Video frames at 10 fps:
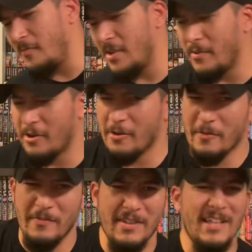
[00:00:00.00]
man, my
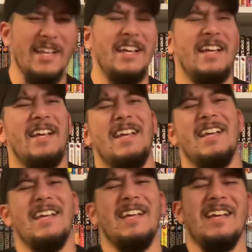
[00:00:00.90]
arm.
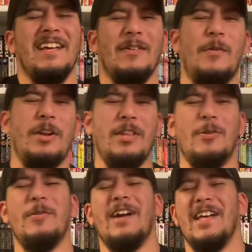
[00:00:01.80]
What are
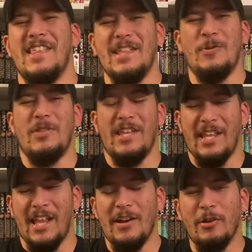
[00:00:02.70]
you guys interested
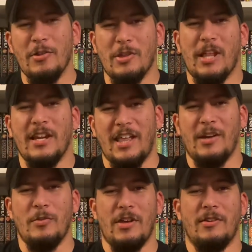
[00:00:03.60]
in? I know there's a lot of
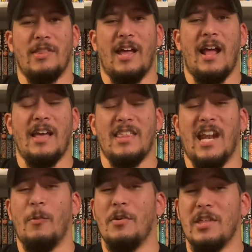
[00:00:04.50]
titles here that I said
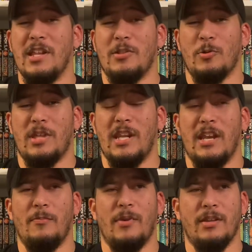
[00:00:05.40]
I wasn't interested
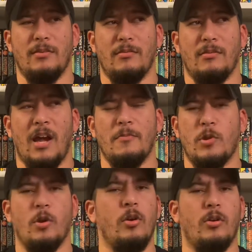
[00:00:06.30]
in, but I'm
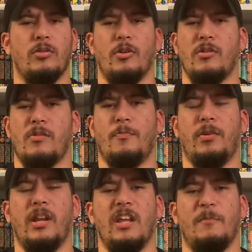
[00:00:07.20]
sure there's
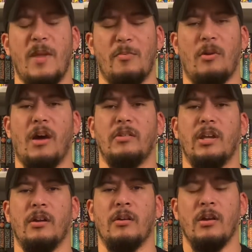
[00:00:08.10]
plenty of people out
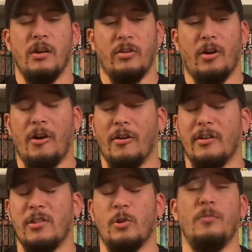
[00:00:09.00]
there that are
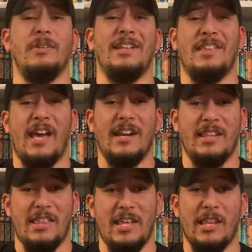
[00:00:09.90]
extremely excited
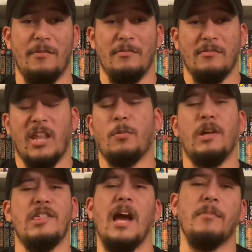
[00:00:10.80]
to see them. Just
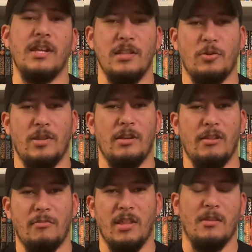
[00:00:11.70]
because I'm not interested in
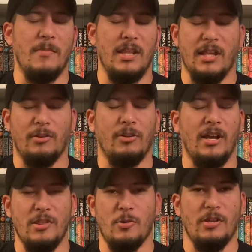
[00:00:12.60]
them doesn't mean that they're
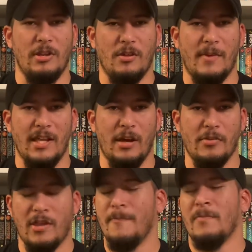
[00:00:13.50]
not interested in somebody else.